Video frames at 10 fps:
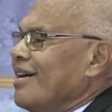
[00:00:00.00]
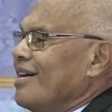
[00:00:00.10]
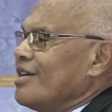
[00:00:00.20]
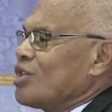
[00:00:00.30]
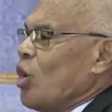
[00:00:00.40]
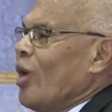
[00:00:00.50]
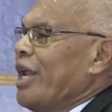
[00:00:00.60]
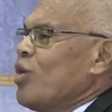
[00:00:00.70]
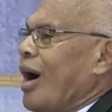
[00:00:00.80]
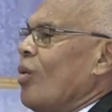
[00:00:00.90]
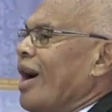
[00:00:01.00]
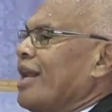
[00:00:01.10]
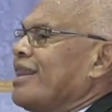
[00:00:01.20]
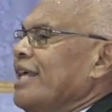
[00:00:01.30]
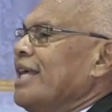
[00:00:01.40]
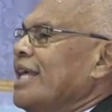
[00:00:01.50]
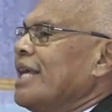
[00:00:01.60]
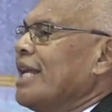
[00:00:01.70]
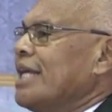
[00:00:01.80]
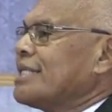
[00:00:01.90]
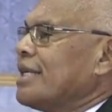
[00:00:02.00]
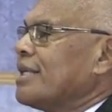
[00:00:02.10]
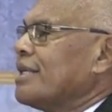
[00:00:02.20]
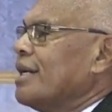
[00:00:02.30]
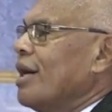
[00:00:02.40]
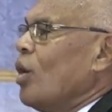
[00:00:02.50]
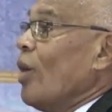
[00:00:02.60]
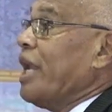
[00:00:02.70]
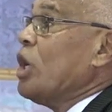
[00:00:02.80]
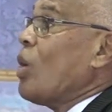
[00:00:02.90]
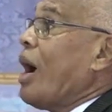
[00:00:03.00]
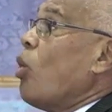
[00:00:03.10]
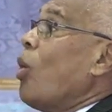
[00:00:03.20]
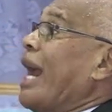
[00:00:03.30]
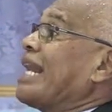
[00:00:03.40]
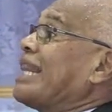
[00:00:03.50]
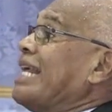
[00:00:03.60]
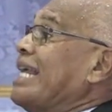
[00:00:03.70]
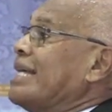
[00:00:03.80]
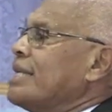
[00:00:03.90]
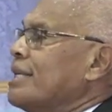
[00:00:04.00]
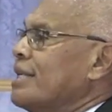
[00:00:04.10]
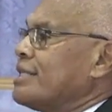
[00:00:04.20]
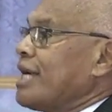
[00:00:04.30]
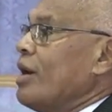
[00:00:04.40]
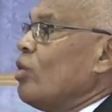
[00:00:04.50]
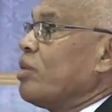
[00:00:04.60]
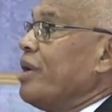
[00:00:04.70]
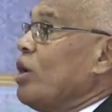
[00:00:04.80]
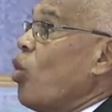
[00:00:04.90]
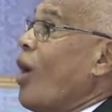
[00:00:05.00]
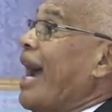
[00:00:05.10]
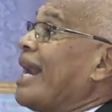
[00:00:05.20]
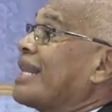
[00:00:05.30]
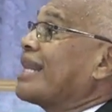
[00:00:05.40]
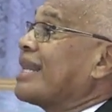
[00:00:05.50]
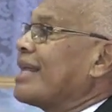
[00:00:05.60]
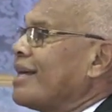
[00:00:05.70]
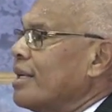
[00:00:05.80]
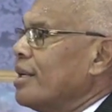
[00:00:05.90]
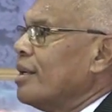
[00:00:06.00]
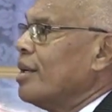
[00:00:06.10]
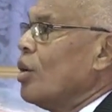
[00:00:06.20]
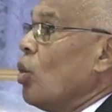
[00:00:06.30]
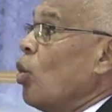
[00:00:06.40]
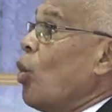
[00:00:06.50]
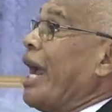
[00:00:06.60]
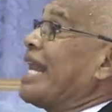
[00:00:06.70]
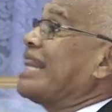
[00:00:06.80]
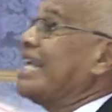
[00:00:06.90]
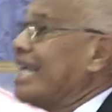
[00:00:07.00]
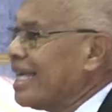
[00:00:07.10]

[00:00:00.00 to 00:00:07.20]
So when you are wealthy, listen, when you are wealthy, say with me, wealth. Wealthy.